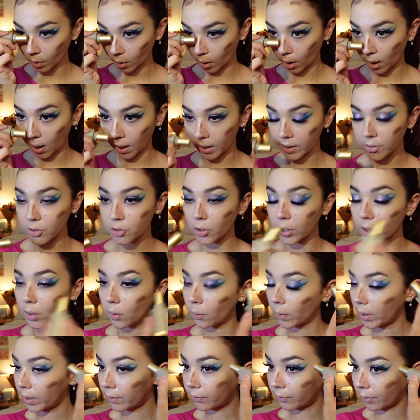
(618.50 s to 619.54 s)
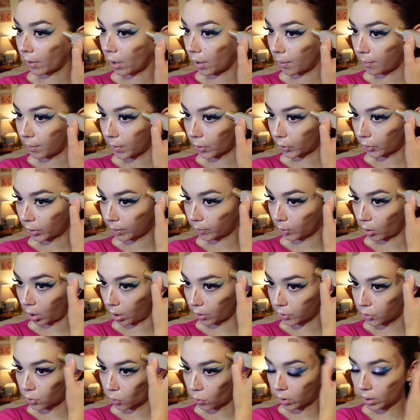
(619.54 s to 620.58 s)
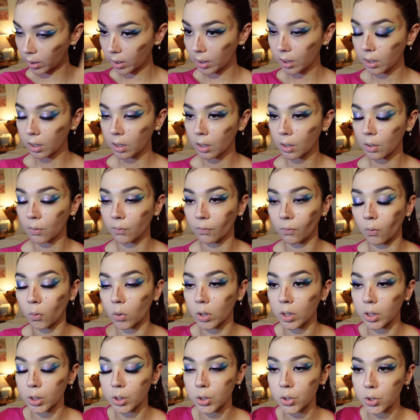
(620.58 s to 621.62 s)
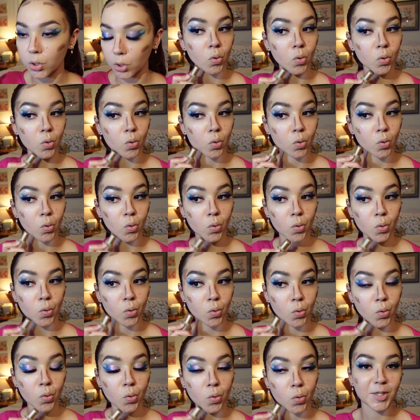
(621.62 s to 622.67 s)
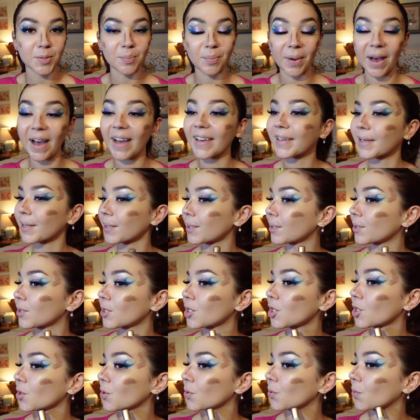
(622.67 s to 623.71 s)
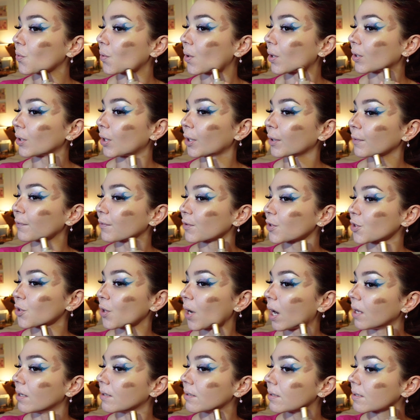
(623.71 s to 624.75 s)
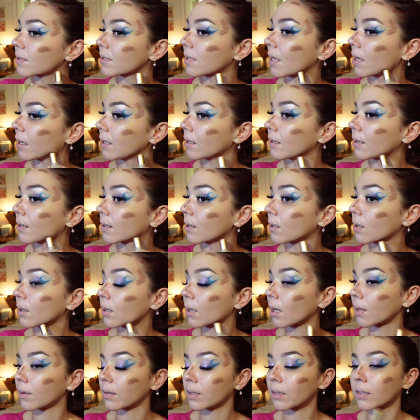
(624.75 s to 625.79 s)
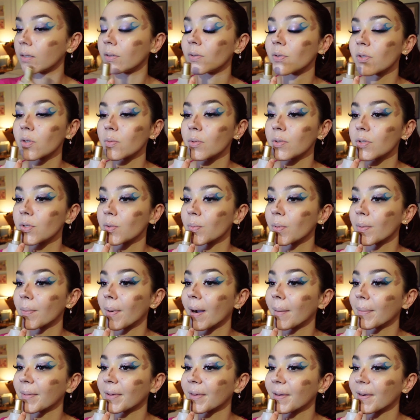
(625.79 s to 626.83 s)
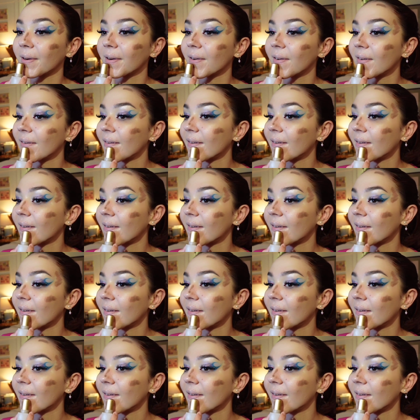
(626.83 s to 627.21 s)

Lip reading: I strayed away from cream contour for so long. I'm just back into a lot of the trends that I think used to be super popular.